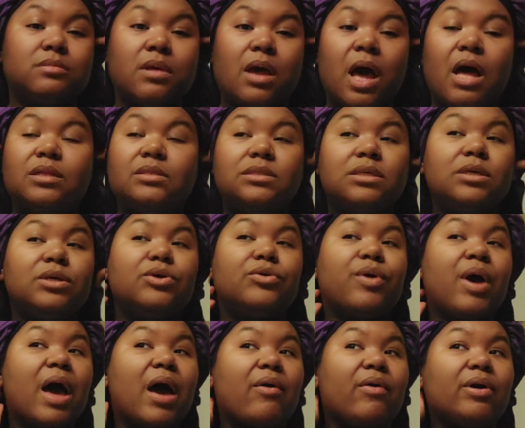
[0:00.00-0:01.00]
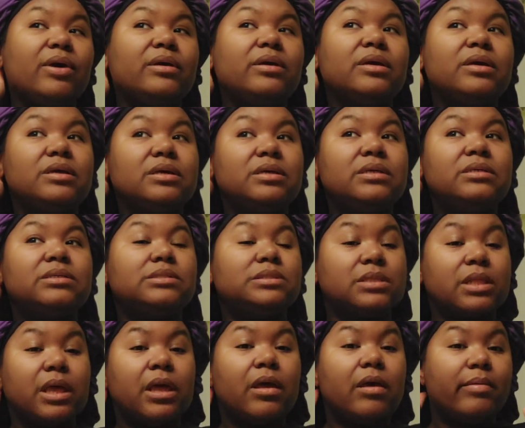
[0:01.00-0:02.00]
I'll tell you how it
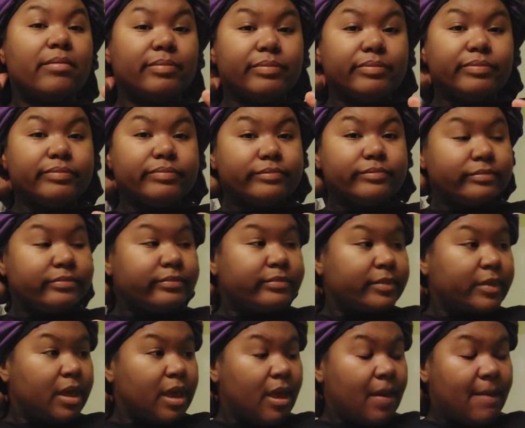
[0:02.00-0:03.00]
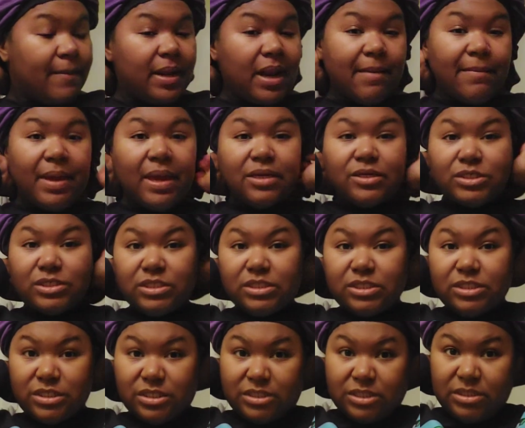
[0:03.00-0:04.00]
slept. But I'm actually
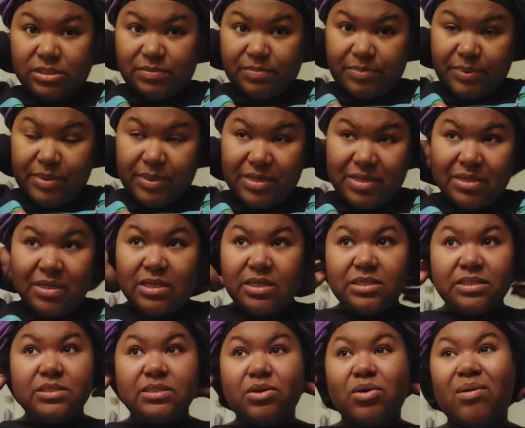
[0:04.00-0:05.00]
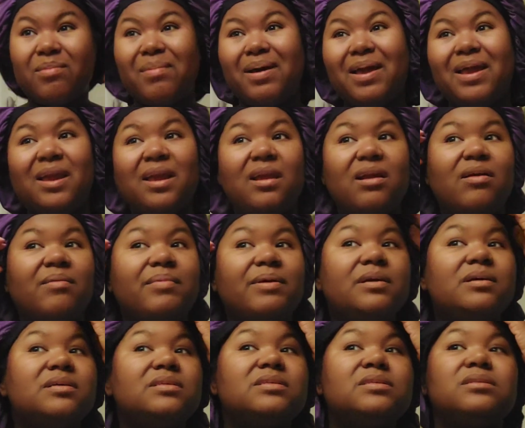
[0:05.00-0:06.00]
just putting this on my hair
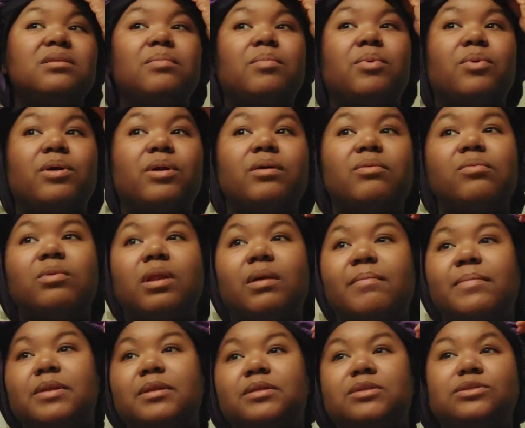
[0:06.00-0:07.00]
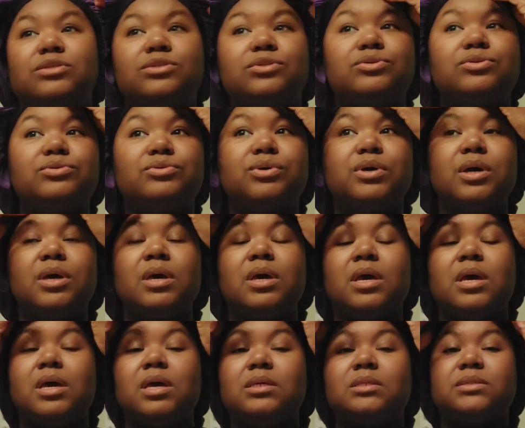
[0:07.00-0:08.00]
because in the morning what I'm gonna do
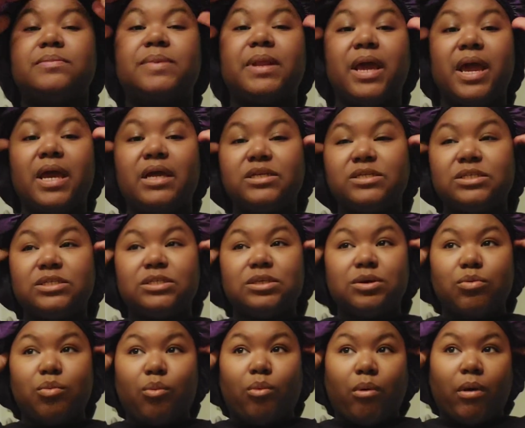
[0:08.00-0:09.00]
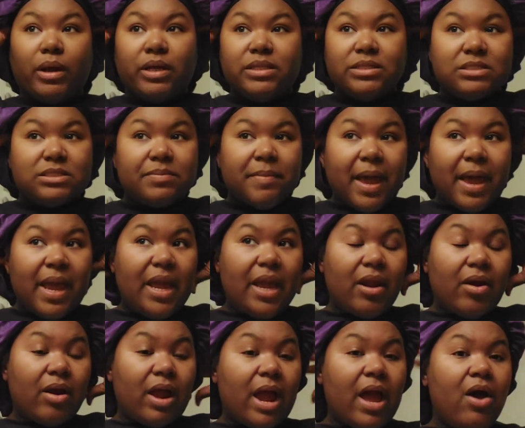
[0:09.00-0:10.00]
is I'm gonna actually rinse my
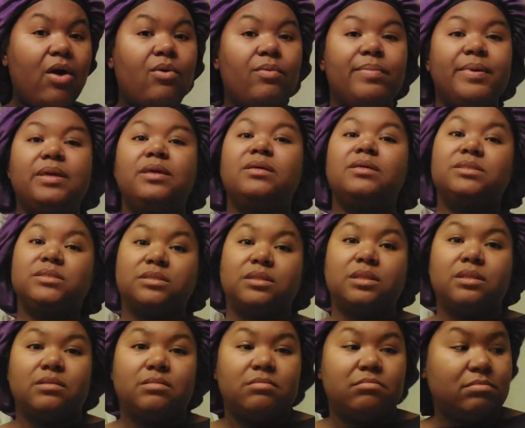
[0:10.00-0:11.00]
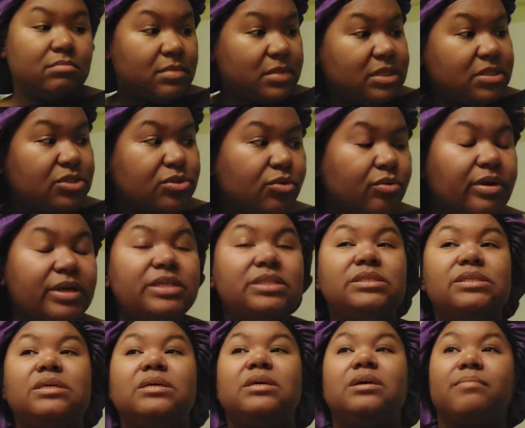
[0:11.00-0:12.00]
hair out because it's green
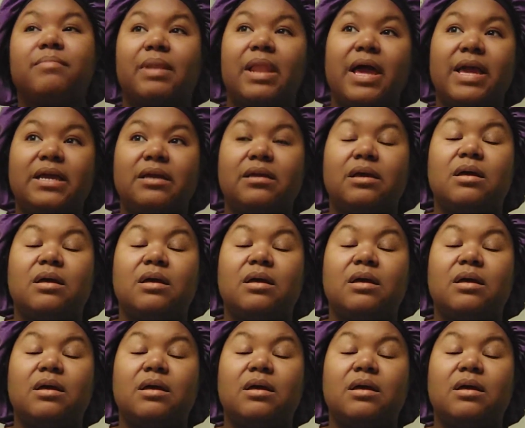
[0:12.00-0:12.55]
tea and black